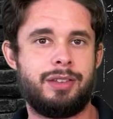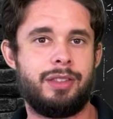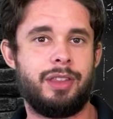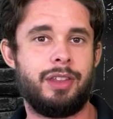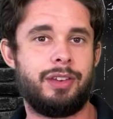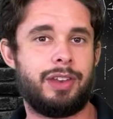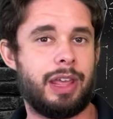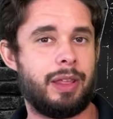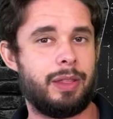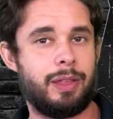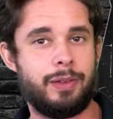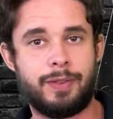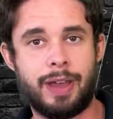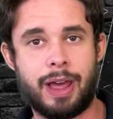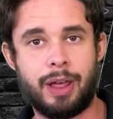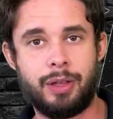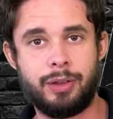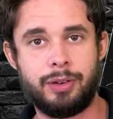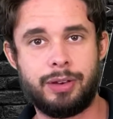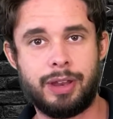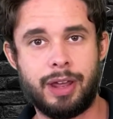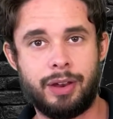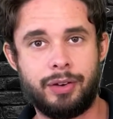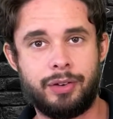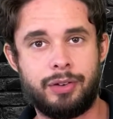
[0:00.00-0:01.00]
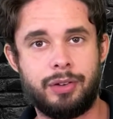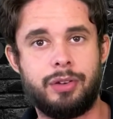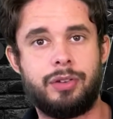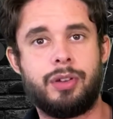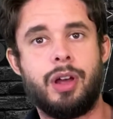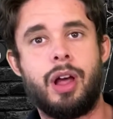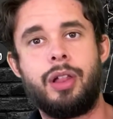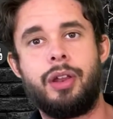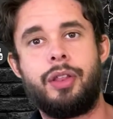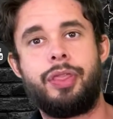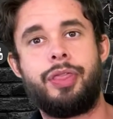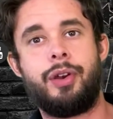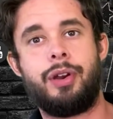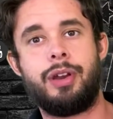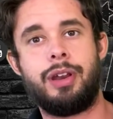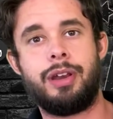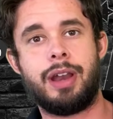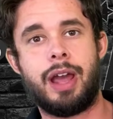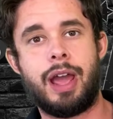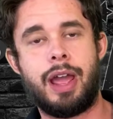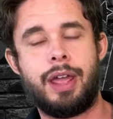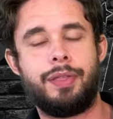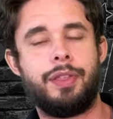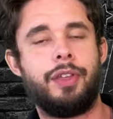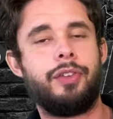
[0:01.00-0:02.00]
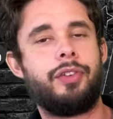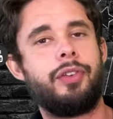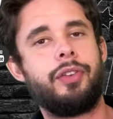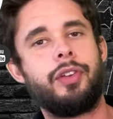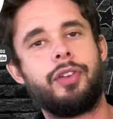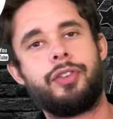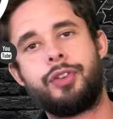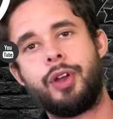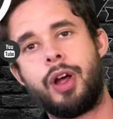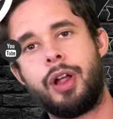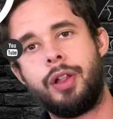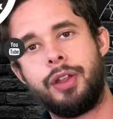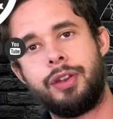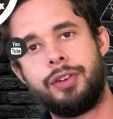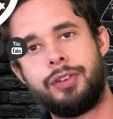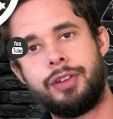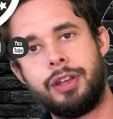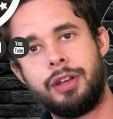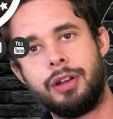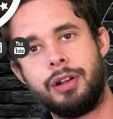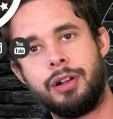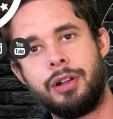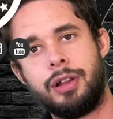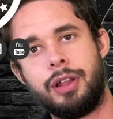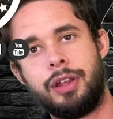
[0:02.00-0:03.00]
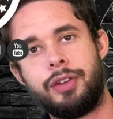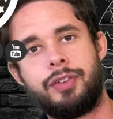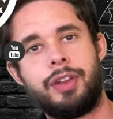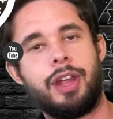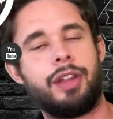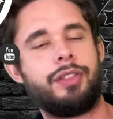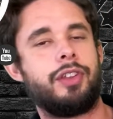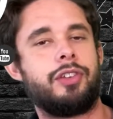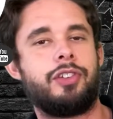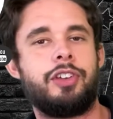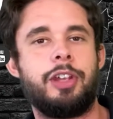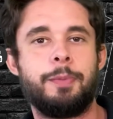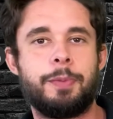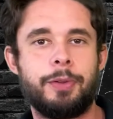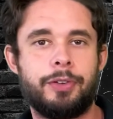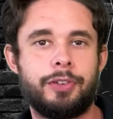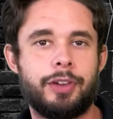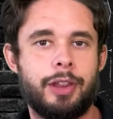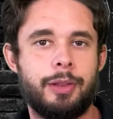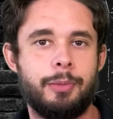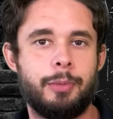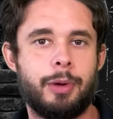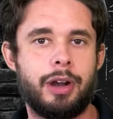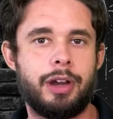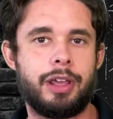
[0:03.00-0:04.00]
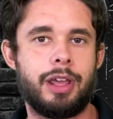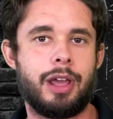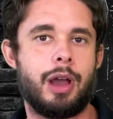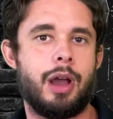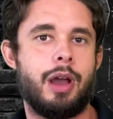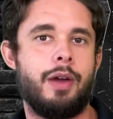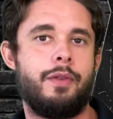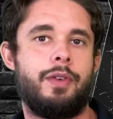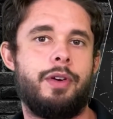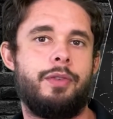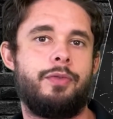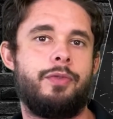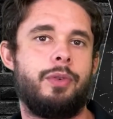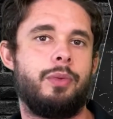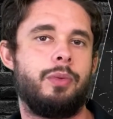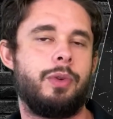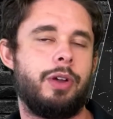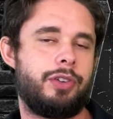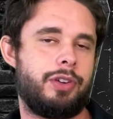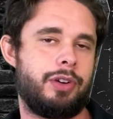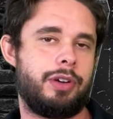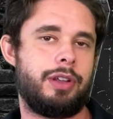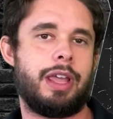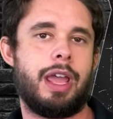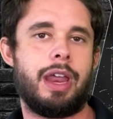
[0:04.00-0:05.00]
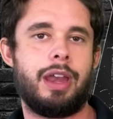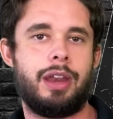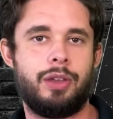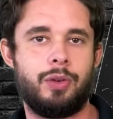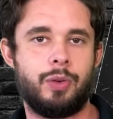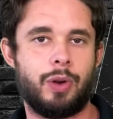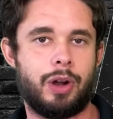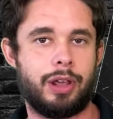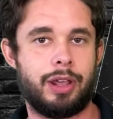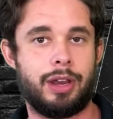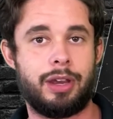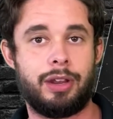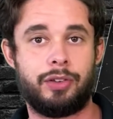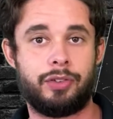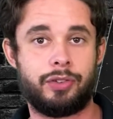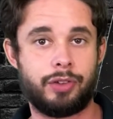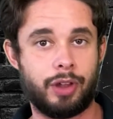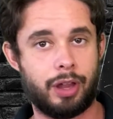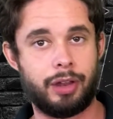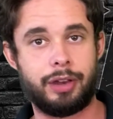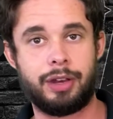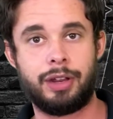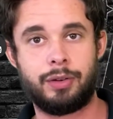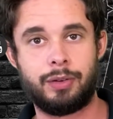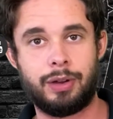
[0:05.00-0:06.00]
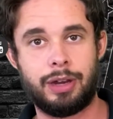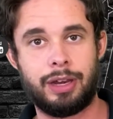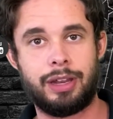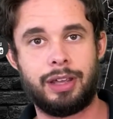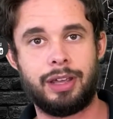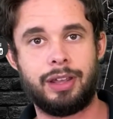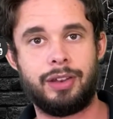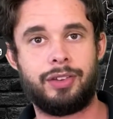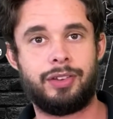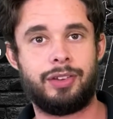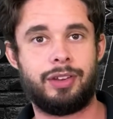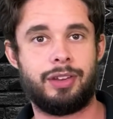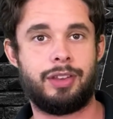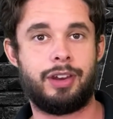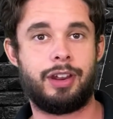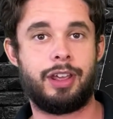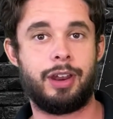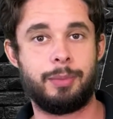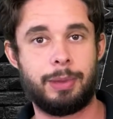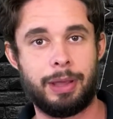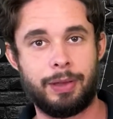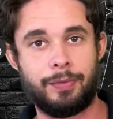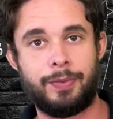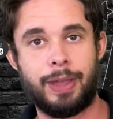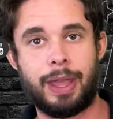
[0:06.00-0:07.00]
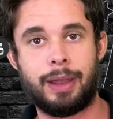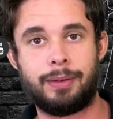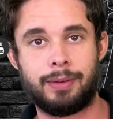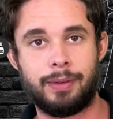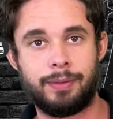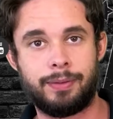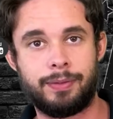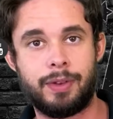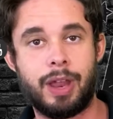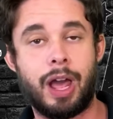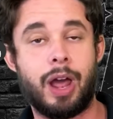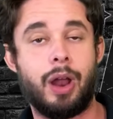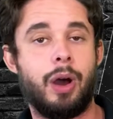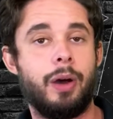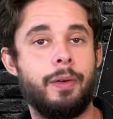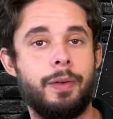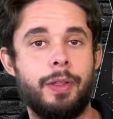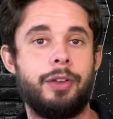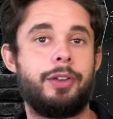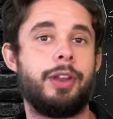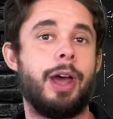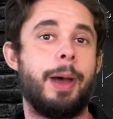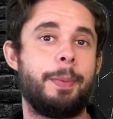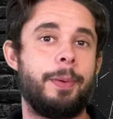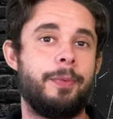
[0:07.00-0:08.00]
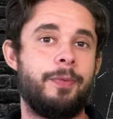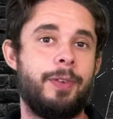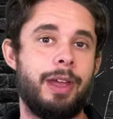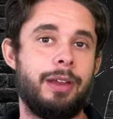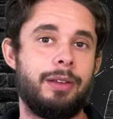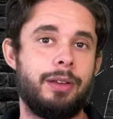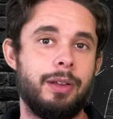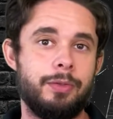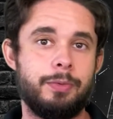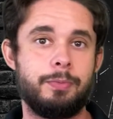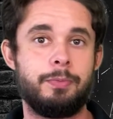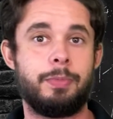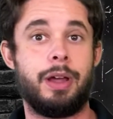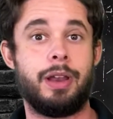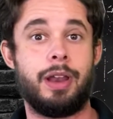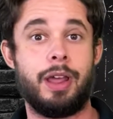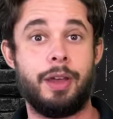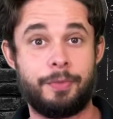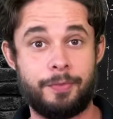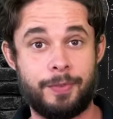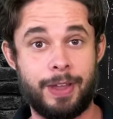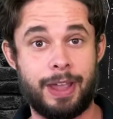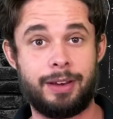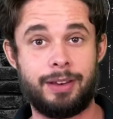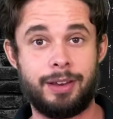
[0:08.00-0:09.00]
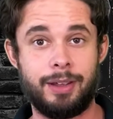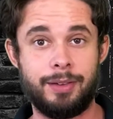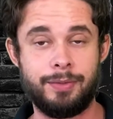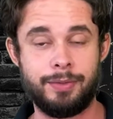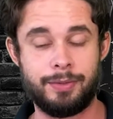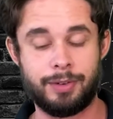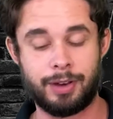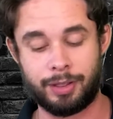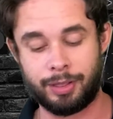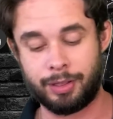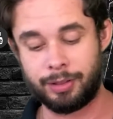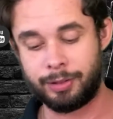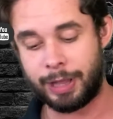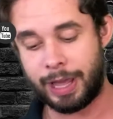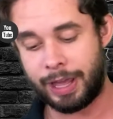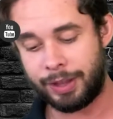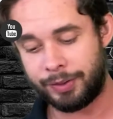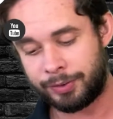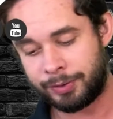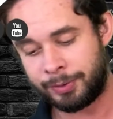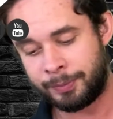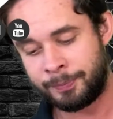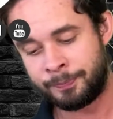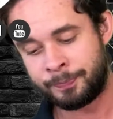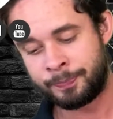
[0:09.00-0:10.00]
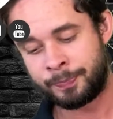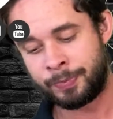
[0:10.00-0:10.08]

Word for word: the daily value down to $1.39. This is a solid deal. It's not the cheapest on the market. However, for what you're getting, you are getting solid ingredients that can be effective. Not over the top effective, but effective nonetheless.